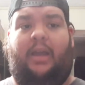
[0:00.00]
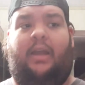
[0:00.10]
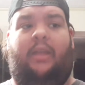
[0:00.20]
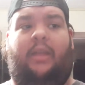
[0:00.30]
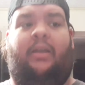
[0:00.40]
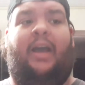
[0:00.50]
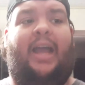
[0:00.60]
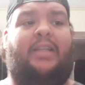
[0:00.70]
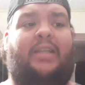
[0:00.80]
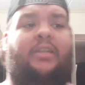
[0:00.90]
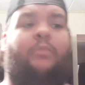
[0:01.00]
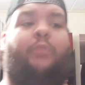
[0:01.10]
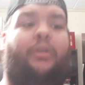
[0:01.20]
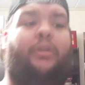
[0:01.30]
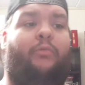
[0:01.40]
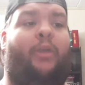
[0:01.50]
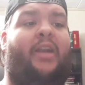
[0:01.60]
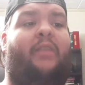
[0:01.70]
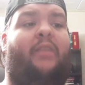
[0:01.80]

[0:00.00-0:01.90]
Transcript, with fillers: the last is read a,